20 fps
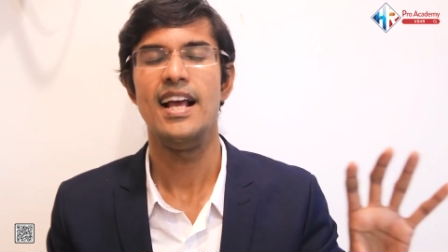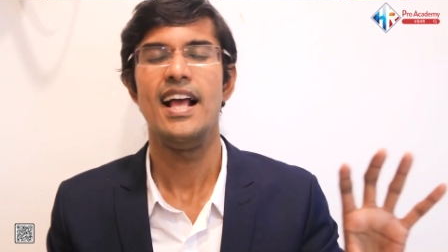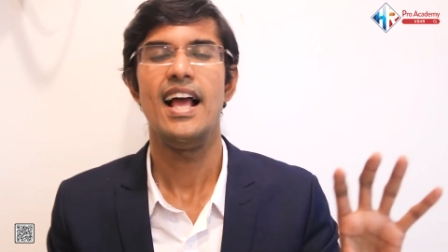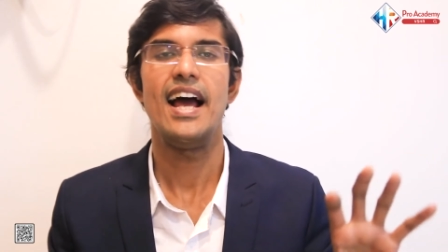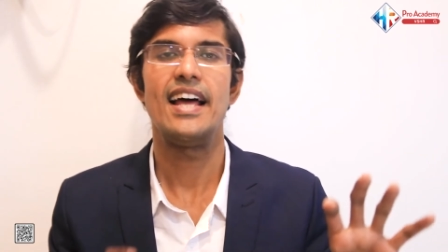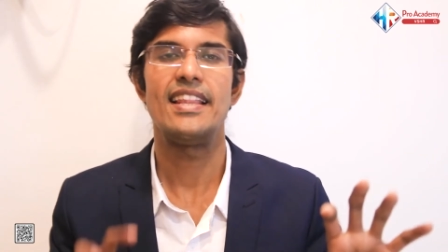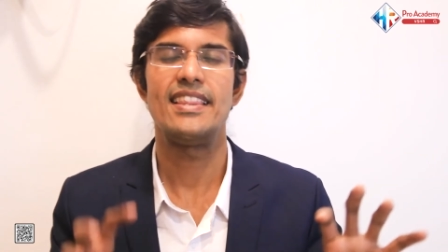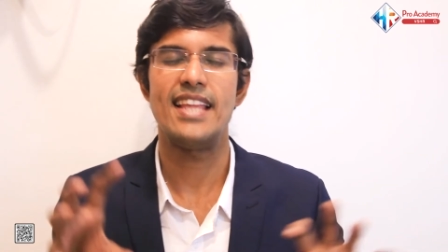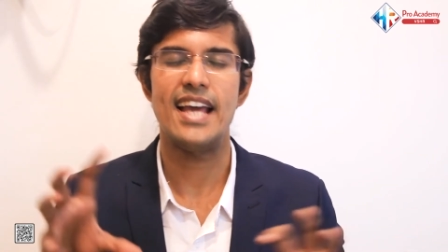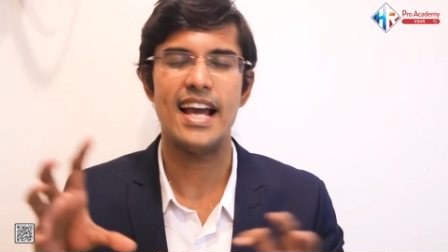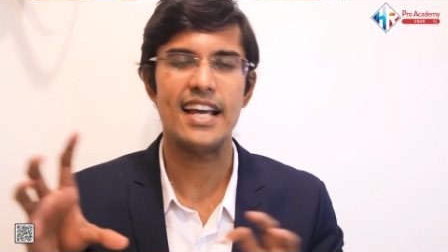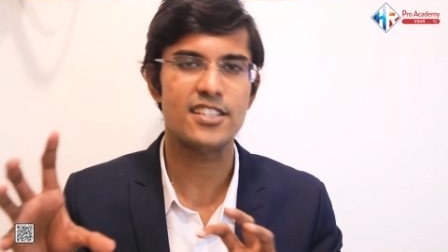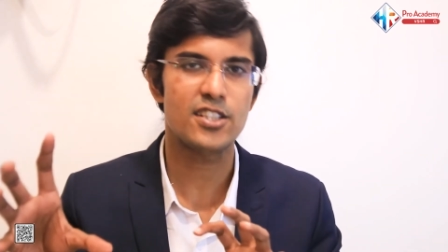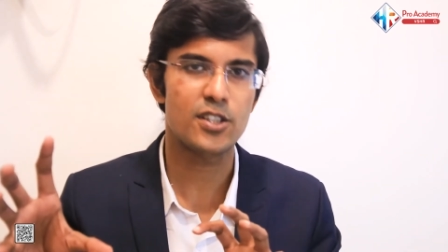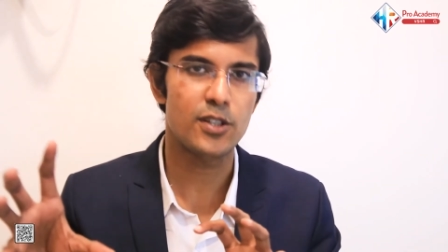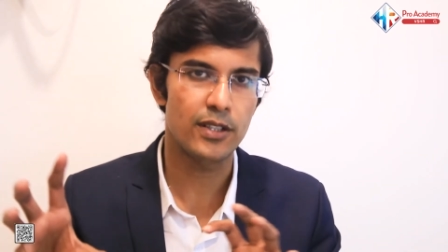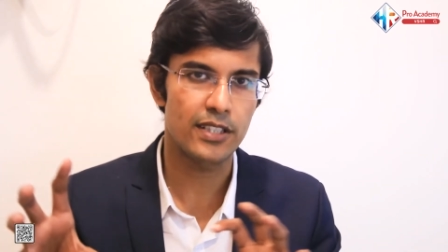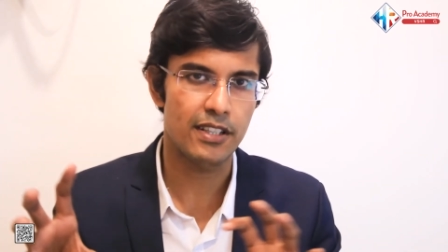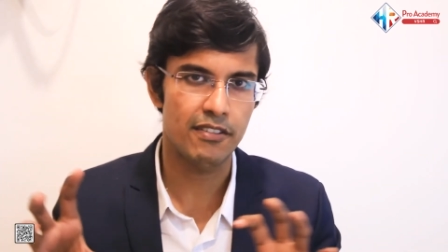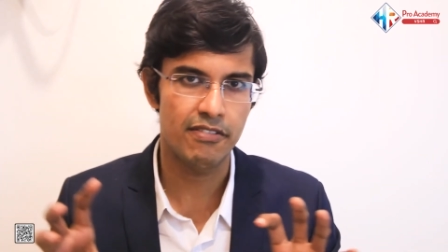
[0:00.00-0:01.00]
And that's
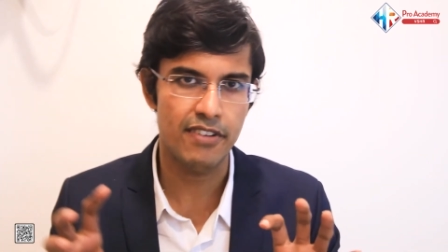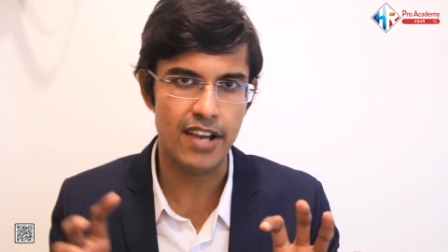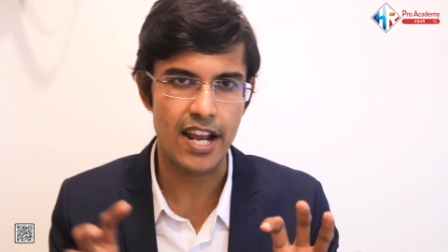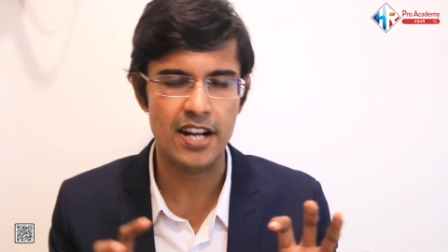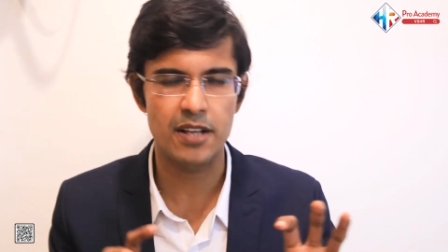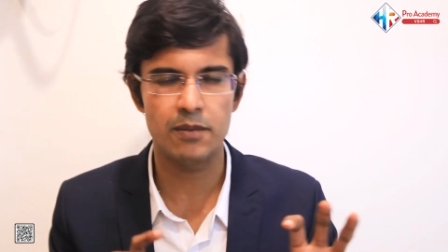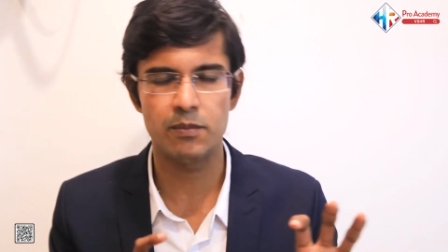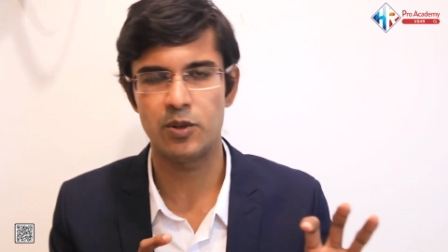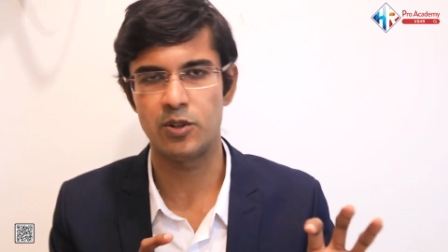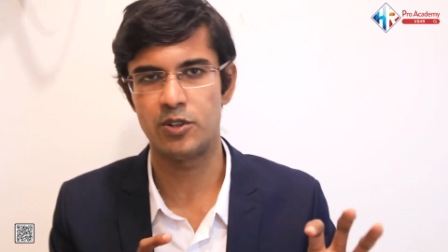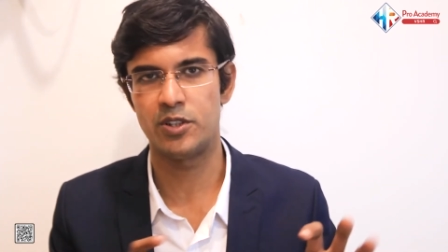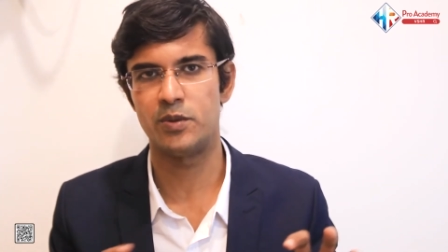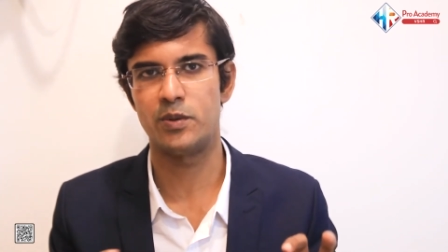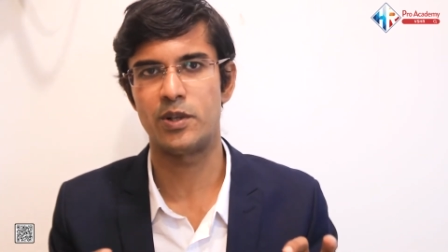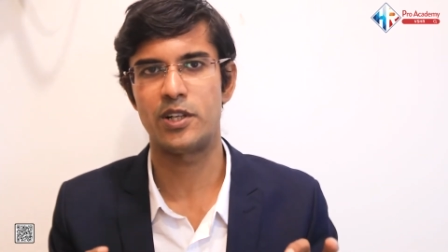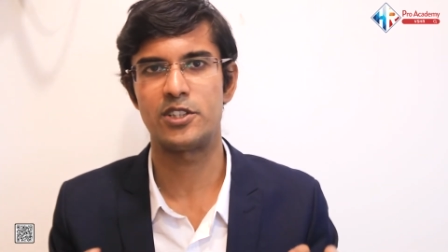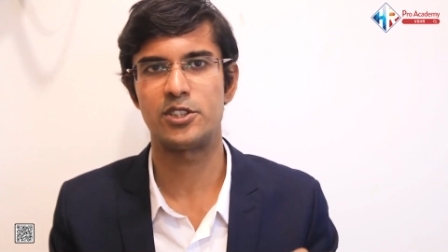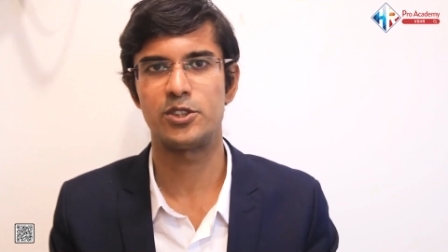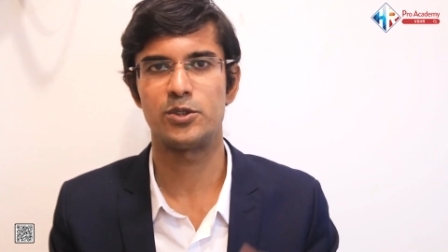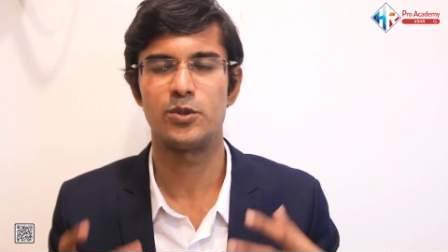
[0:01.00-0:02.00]
called a variable
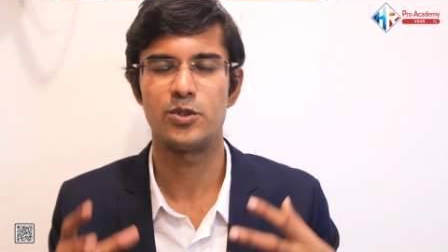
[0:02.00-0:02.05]
reward too.